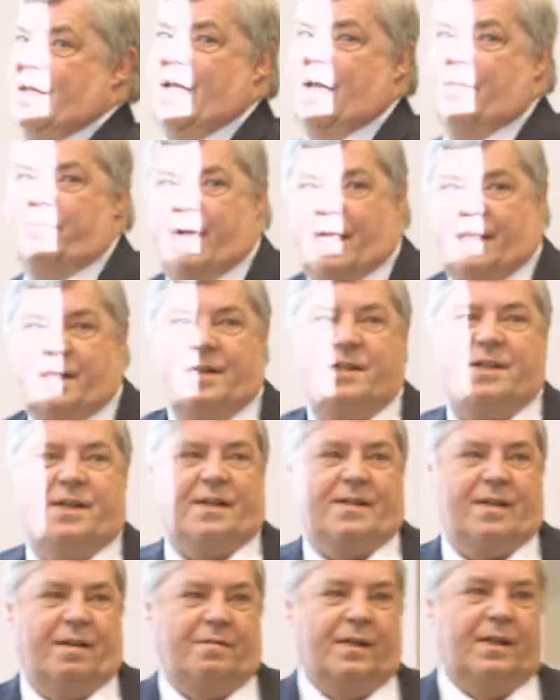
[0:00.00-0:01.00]
the
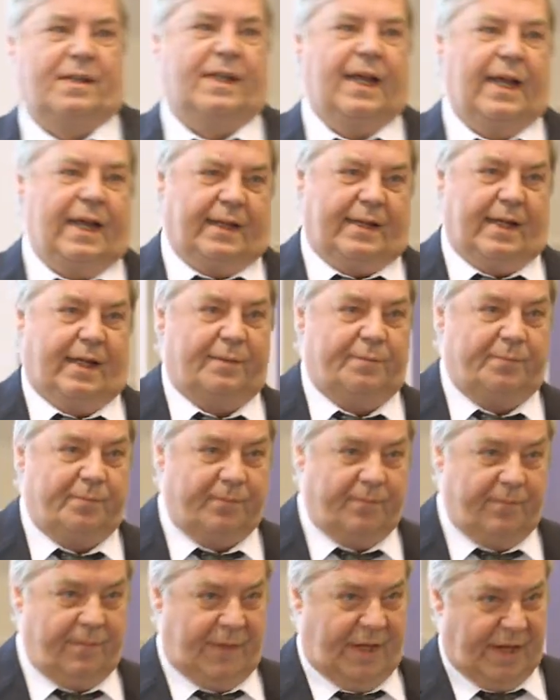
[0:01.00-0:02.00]
appendices of the data.
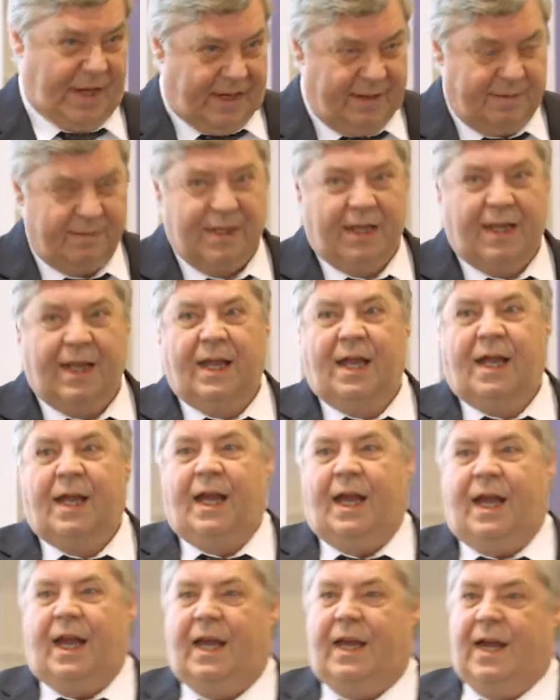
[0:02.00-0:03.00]
Yeah?
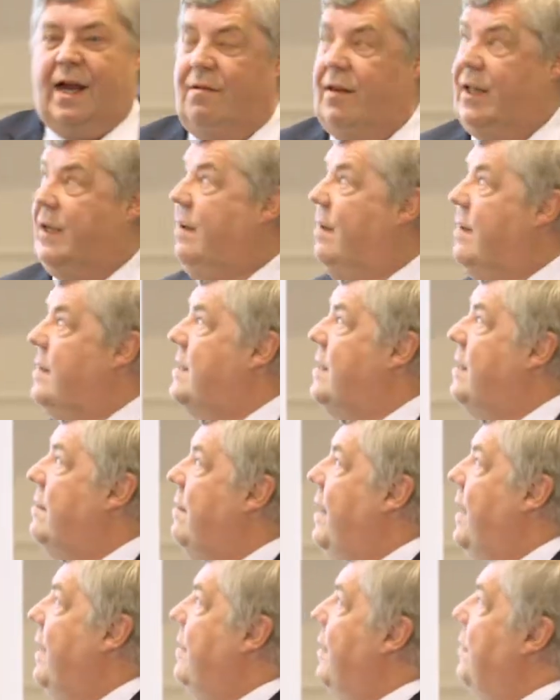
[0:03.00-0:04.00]
And I will
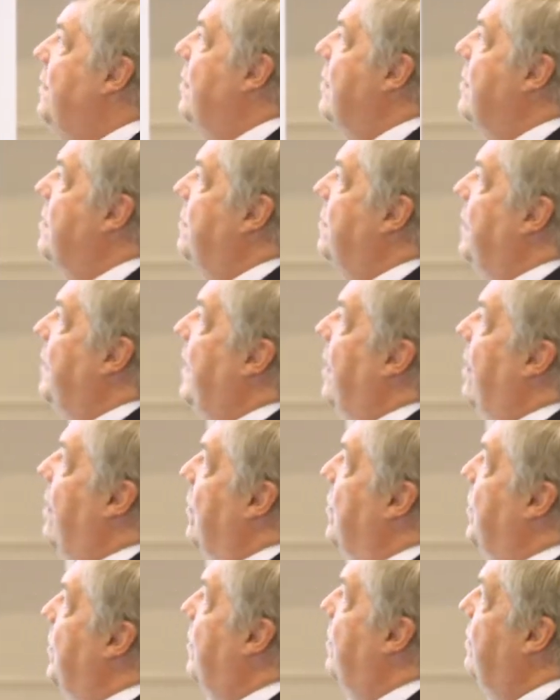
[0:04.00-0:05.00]
concentrate on those with the
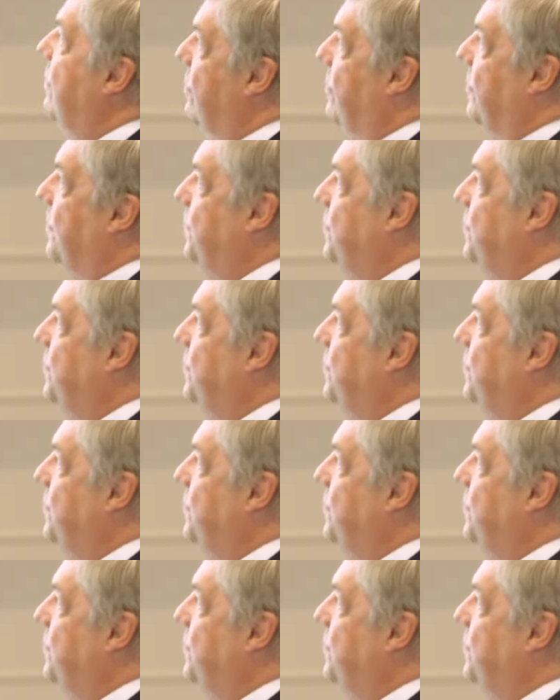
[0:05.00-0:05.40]
hunch too.